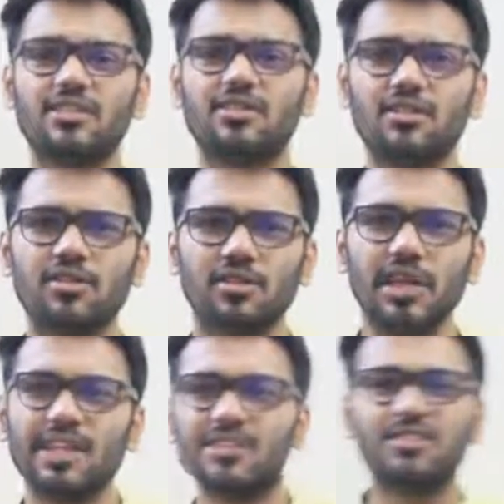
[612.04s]
is
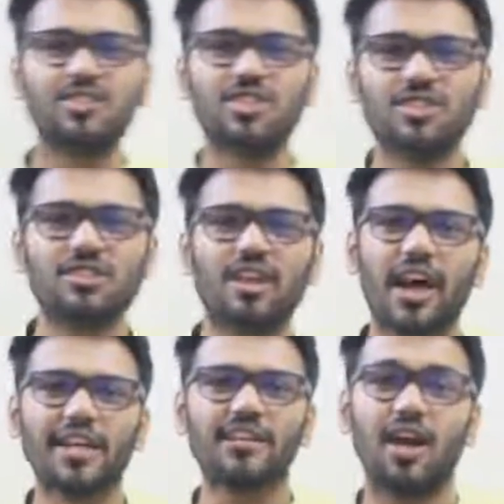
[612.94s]
just like
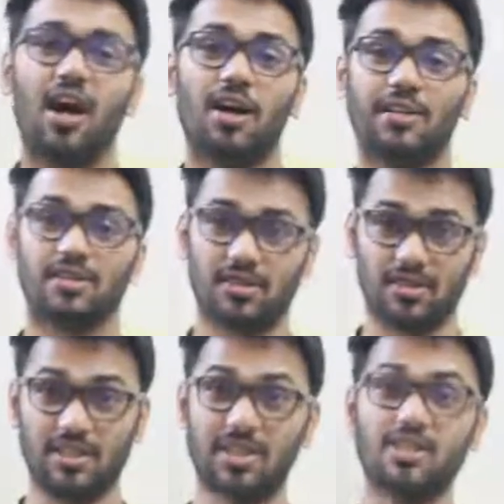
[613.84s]
Earth.
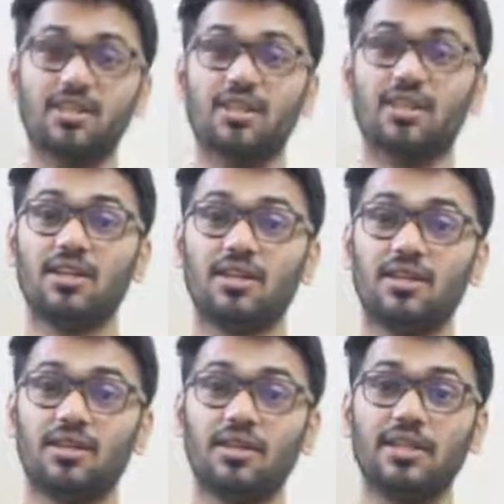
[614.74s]
It
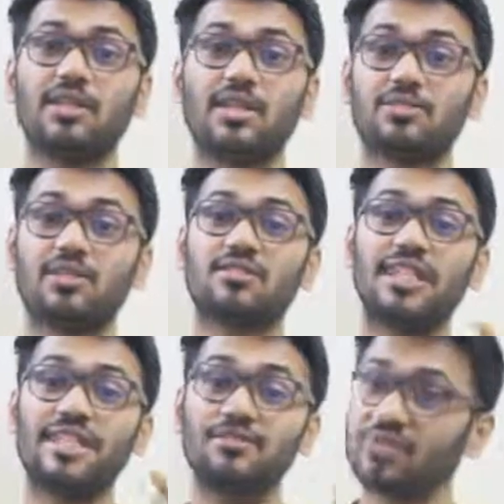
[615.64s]
has the same
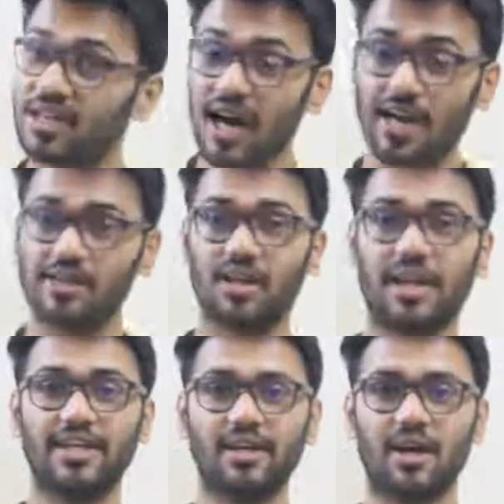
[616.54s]
size like
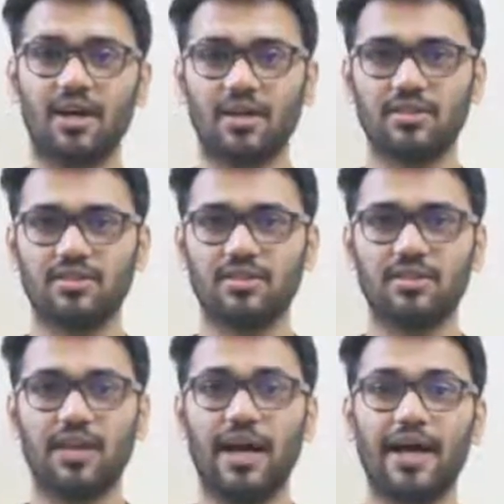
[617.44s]
Earth and
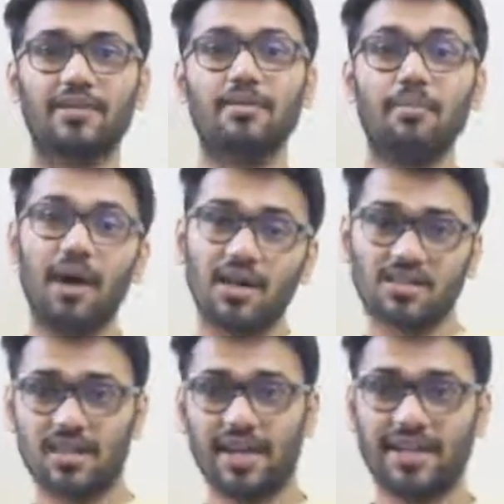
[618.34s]
the mass like
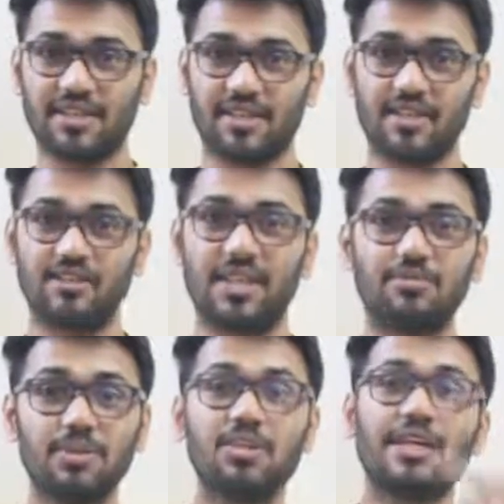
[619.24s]
Earth. That means
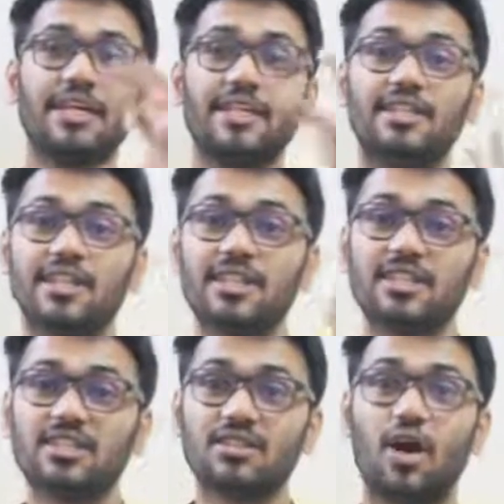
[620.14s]
it is
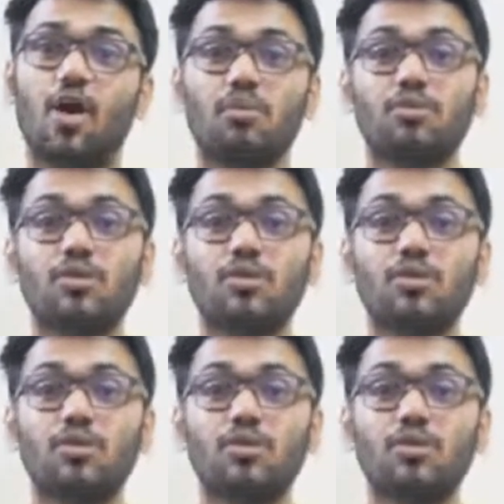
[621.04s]
almost